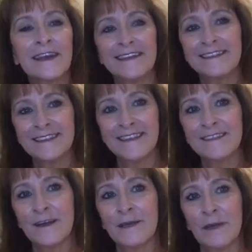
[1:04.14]
light stays
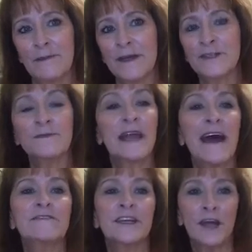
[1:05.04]
on in my bedroom, and I
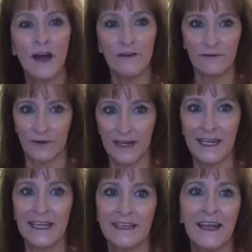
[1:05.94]
have to cover it
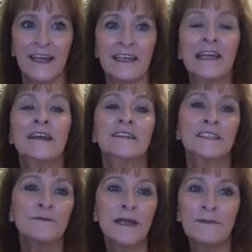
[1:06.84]
at night
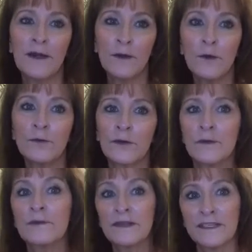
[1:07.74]
to make my whole
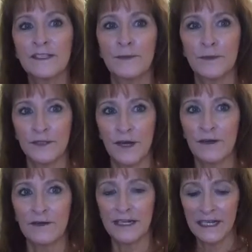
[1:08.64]
room really super
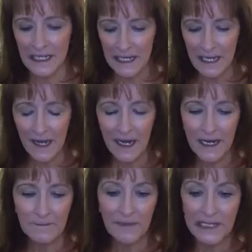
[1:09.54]
dark.
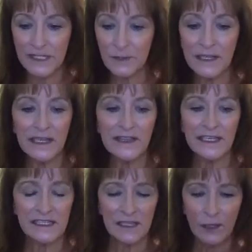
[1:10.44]
That's one of the
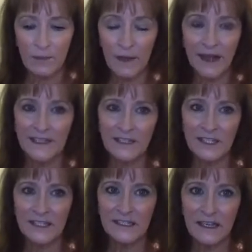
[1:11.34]
things that our minds
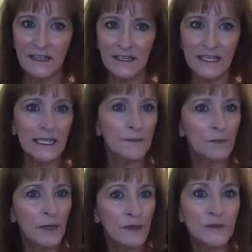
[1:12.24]
just keep
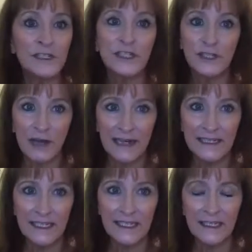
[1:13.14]
when they're
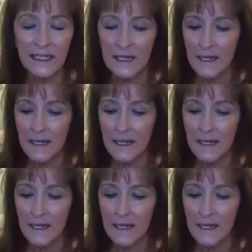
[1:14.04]
distracted